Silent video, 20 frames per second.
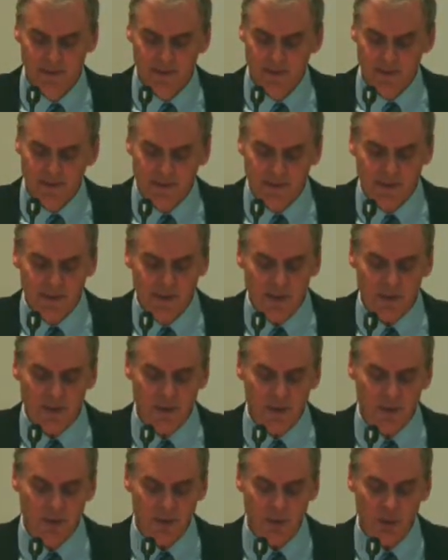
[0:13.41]
This
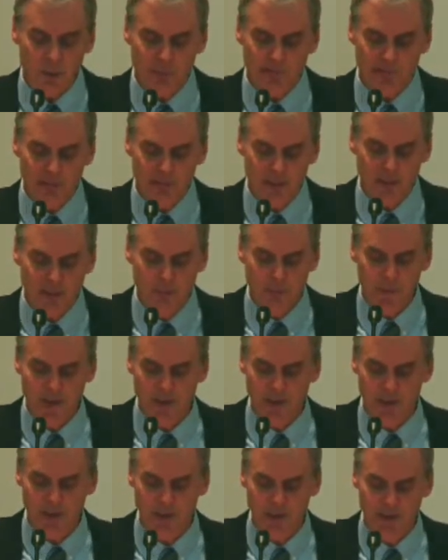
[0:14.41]
includes operating and
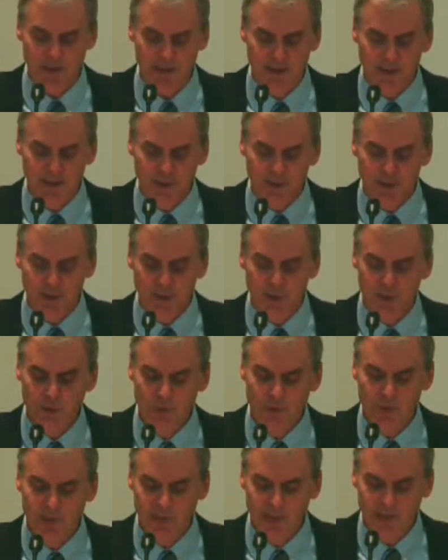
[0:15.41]
managing
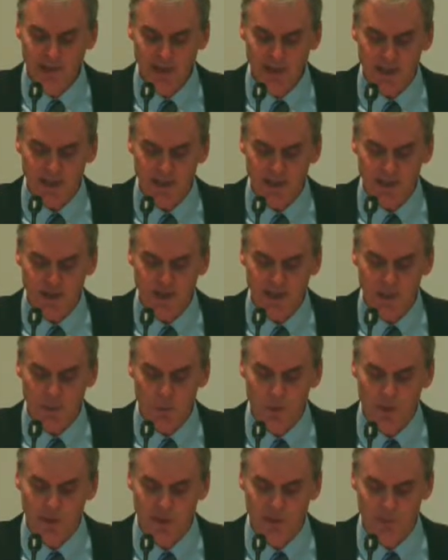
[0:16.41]
two very large
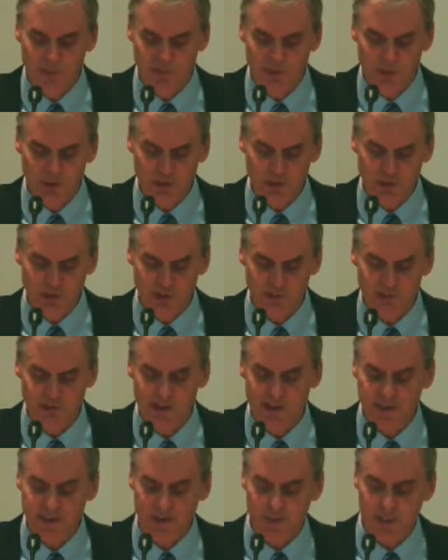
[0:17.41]
networking projects,
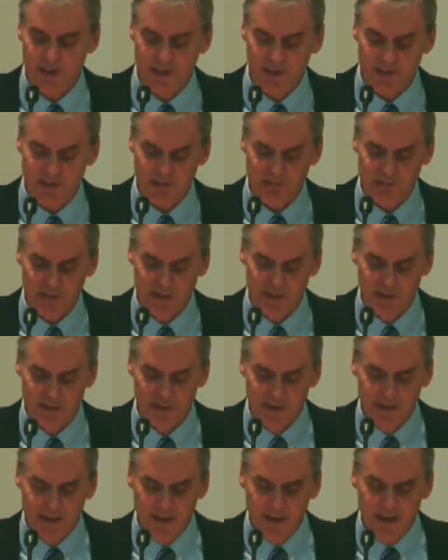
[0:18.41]
TransPac 3
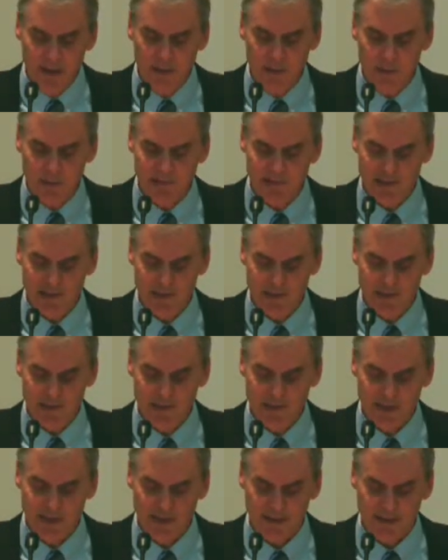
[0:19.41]
and America
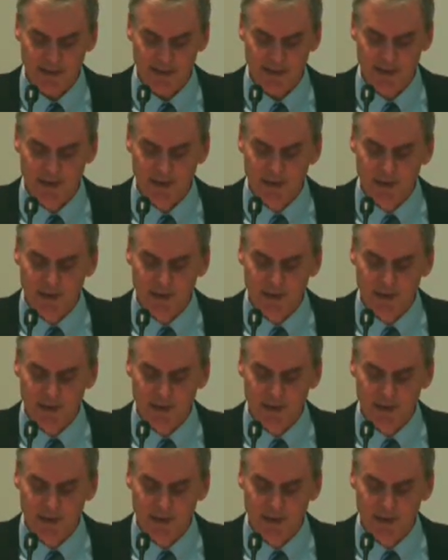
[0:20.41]
Connects,